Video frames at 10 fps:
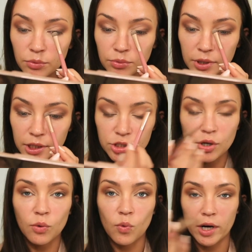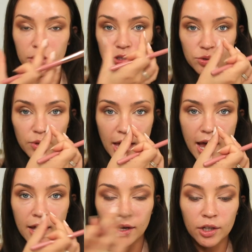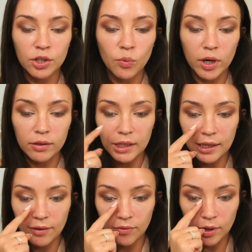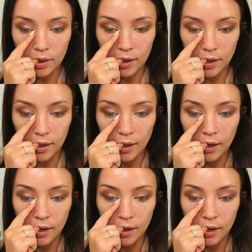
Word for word: you really don't want to do that. You want to leave the